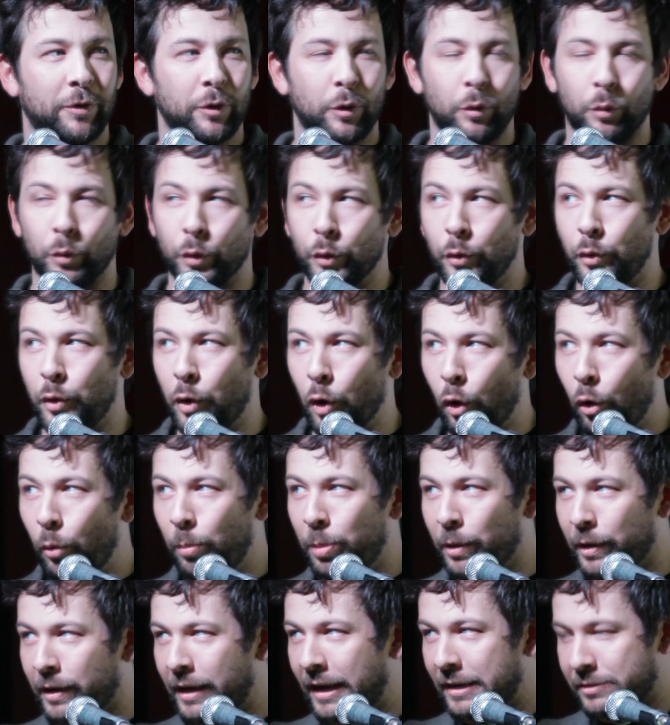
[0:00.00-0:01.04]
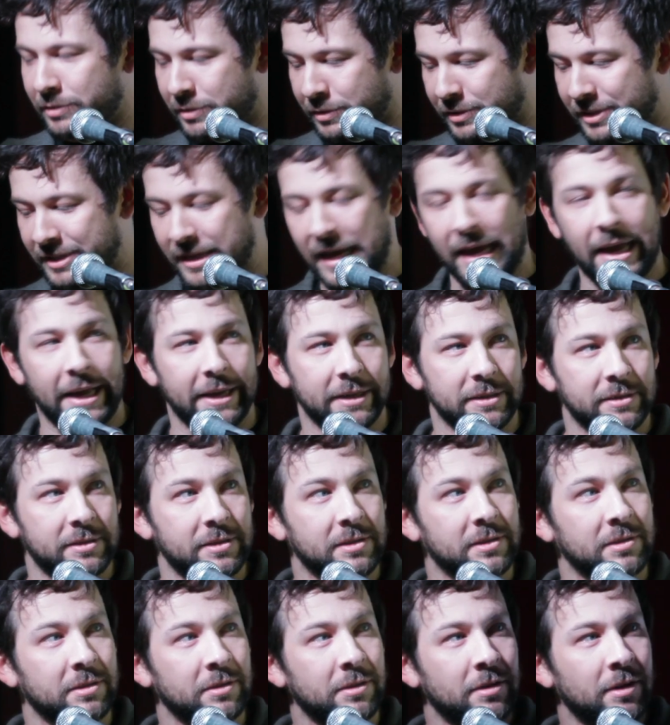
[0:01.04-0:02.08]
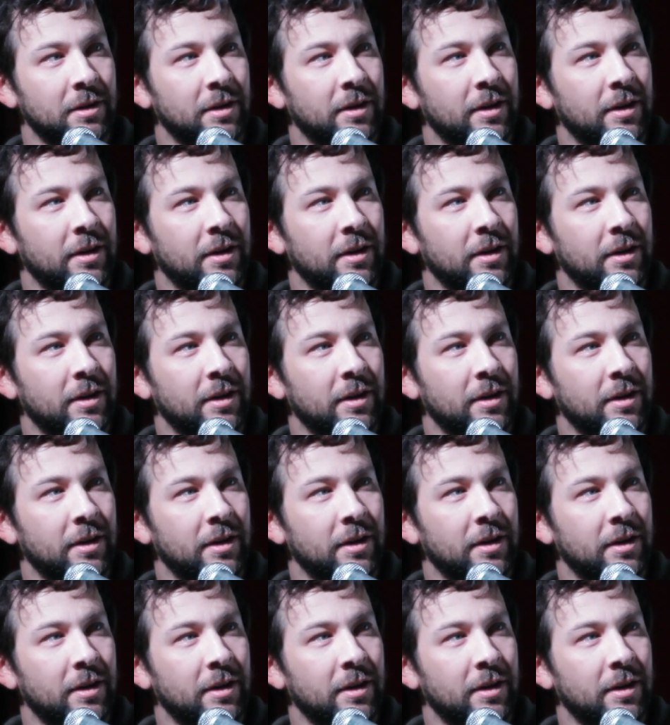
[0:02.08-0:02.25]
the Rube Goldberg exercise.